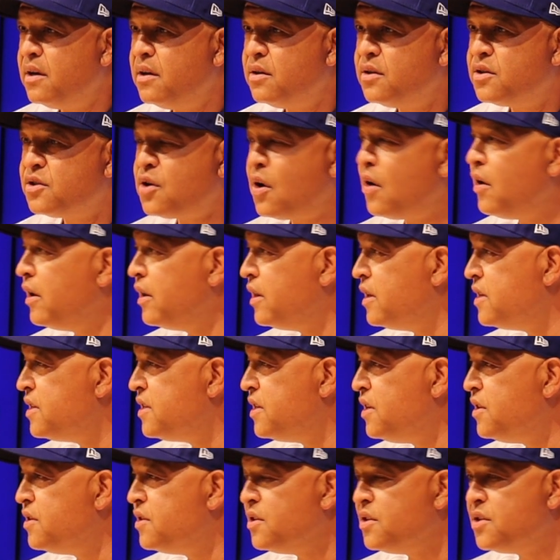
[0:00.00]
starting the
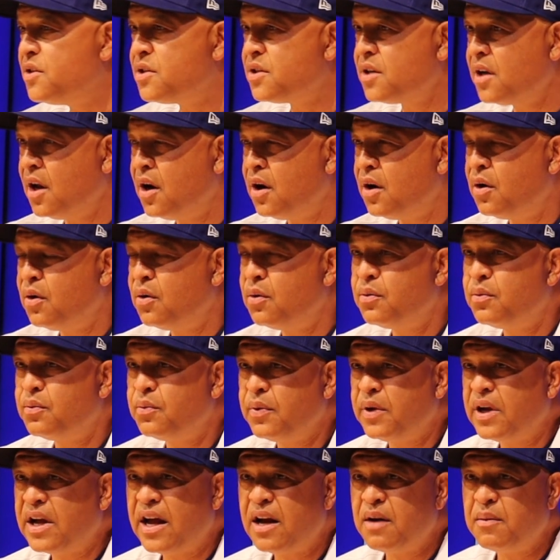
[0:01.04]
season slow,
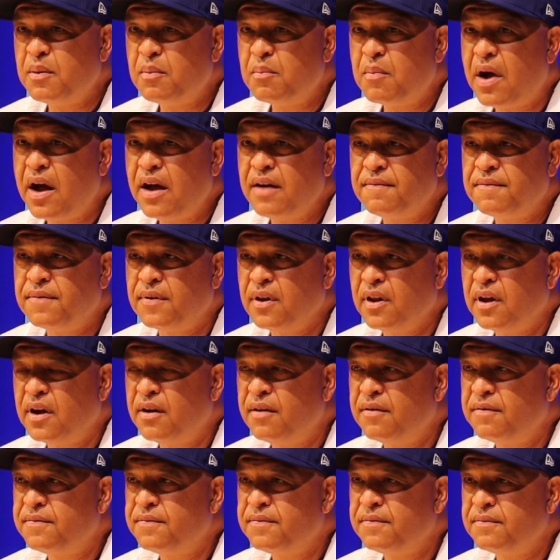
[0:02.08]
you got to be mindful
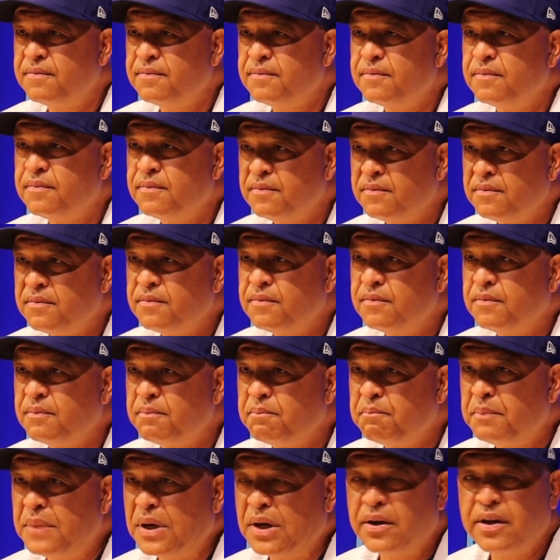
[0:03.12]

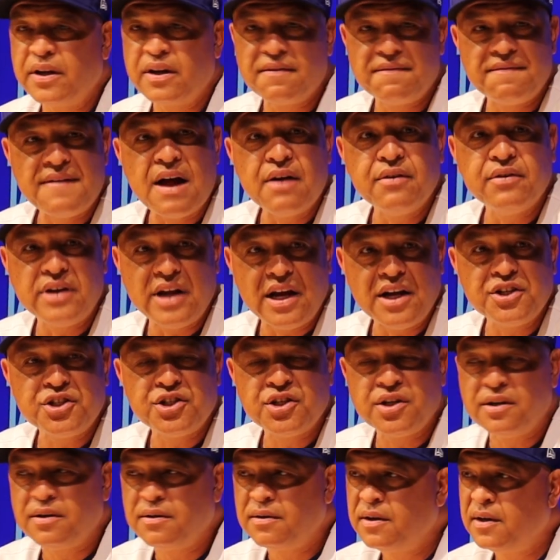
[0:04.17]
of building a
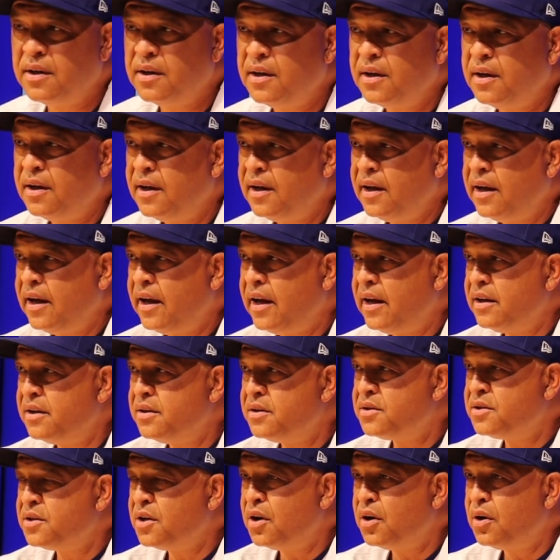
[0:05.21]
foundation.
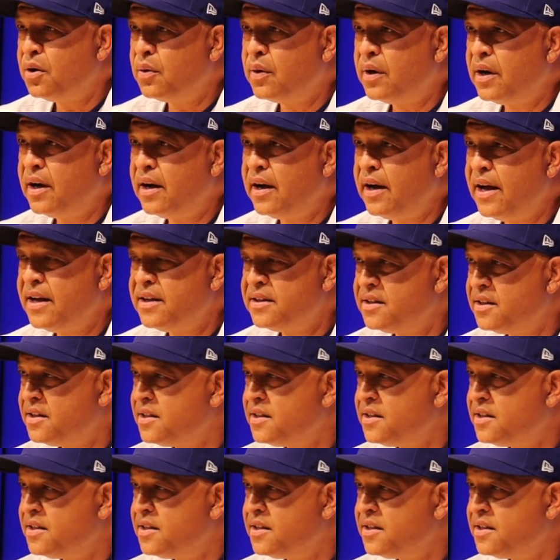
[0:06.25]
And so as